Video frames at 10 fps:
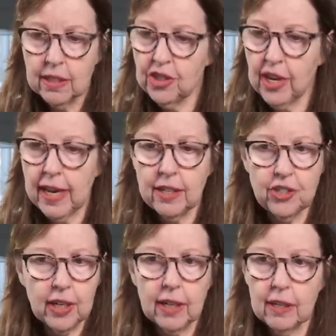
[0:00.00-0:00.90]

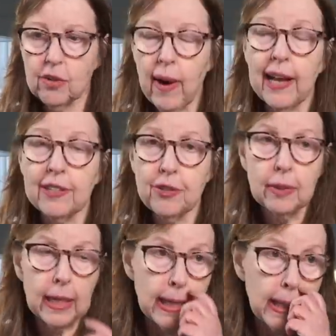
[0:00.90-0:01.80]
changing
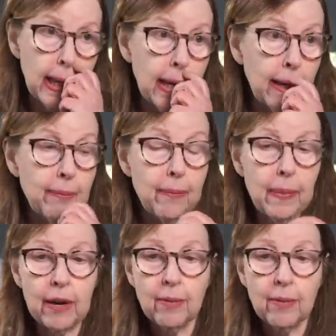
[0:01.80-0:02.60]
gradually um,